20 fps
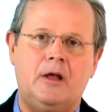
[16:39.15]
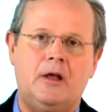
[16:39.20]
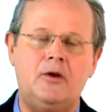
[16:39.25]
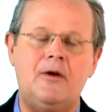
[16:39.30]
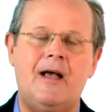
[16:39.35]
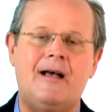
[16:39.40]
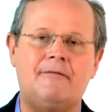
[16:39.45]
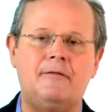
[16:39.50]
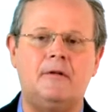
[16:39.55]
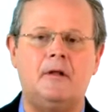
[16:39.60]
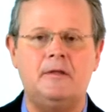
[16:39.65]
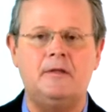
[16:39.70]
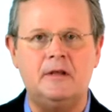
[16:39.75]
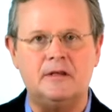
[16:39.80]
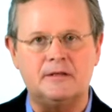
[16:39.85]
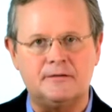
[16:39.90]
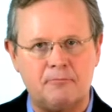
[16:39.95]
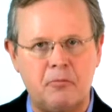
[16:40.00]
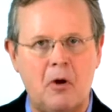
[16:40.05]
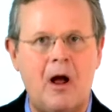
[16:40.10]
you have
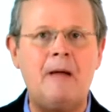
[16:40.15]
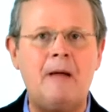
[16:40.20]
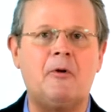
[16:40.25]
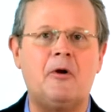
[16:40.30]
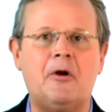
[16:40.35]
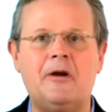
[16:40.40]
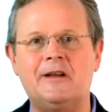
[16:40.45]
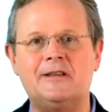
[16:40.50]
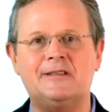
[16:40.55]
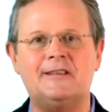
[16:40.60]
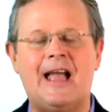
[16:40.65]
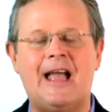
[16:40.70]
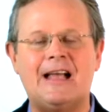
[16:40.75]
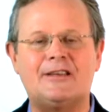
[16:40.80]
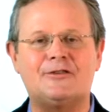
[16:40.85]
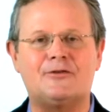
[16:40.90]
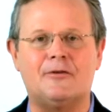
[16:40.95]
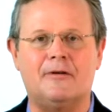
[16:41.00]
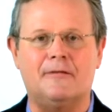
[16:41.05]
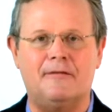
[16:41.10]
this primary
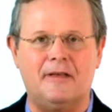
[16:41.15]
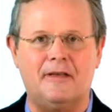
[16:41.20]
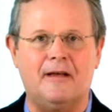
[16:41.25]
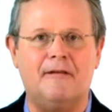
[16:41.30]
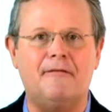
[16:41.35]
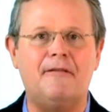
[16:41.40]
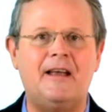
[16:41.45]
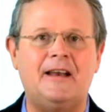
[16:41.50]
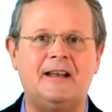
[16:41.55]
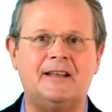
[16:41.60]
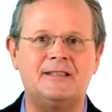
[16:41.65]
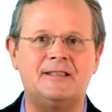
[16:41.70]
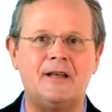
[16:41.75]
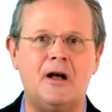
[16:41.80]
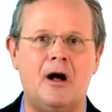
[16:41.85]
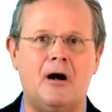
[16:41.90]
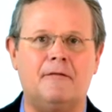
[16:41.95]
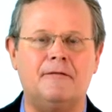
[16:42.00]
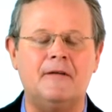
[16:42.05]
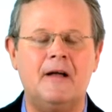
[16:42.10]
disaster of the event
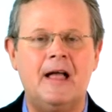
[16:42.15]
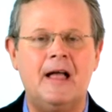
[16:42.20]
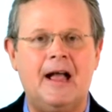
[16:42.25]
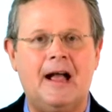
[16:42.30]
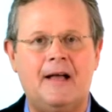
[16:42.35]
itself,